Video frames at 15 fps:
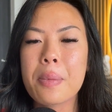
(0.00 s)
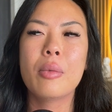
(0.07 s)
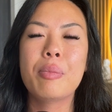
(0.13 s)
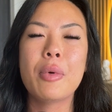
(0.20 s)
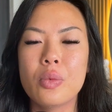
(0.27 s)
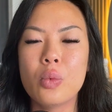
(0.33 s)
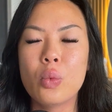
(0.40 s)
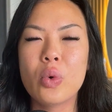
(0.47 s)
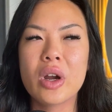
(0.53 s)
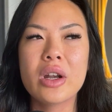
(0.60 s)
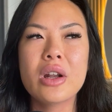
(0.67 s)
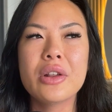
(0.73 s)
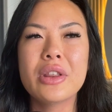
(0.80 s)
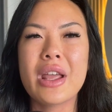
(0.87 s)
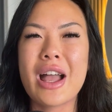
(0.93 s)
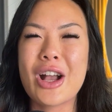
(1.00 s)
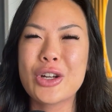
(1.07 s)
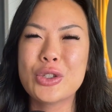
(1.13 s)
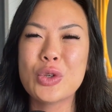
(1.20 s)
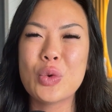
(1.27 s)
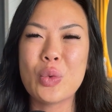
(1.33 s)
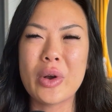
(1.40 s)
But we're not the
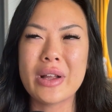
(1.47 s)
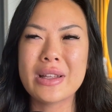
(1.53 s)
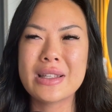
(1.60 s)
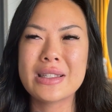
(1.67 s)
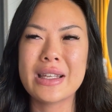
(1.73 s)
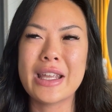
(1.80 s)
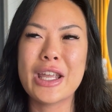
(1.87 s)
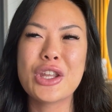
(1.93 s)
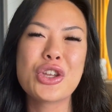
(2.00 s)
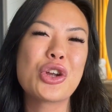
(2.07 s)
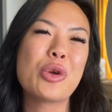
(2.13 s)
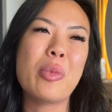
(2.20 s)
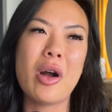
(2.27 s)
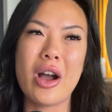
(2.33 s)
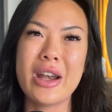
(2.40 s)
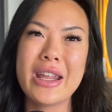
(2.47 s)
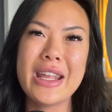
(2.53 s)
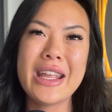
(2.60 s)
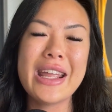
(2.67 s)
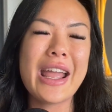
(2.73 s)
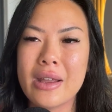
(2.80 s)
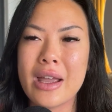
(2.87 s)
actual ones in your
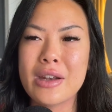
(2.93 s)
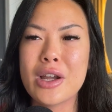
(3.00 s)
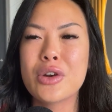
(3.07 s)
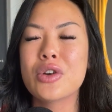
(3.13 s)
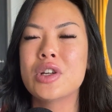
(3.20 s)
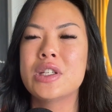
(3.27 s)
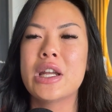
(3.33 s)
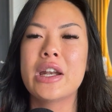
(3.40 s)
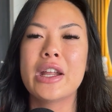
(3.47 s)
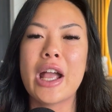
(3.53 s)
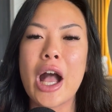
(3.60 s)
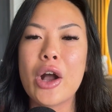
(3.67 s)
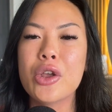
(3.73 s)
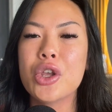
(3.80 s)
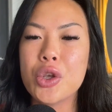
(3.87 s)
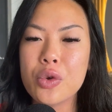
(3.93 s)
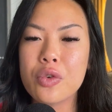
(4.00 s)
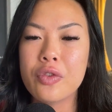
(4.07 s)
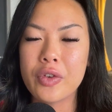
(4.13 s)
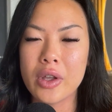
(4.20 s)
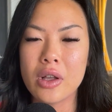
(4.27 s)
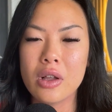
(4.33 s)
body and understanding how you
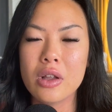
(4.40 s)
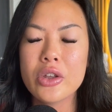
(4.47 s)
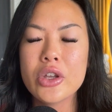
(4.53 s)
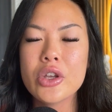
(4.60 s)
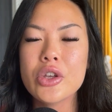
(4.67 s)
feel.